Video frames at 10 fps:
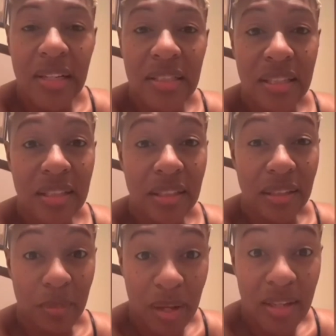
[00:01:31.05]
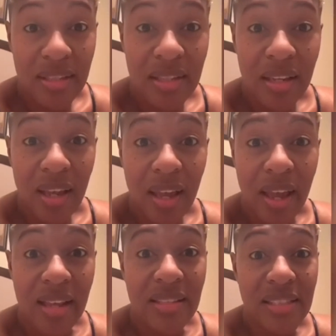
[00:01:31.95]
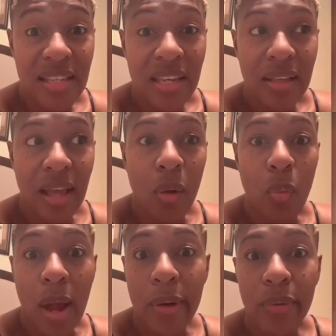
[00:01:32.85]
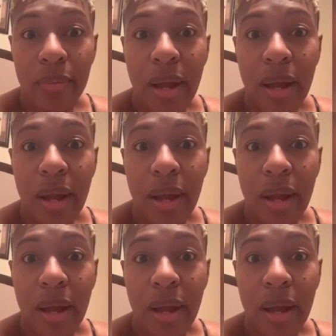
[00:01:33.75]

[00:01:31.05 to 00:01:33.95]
to the limit and seeing that, wow,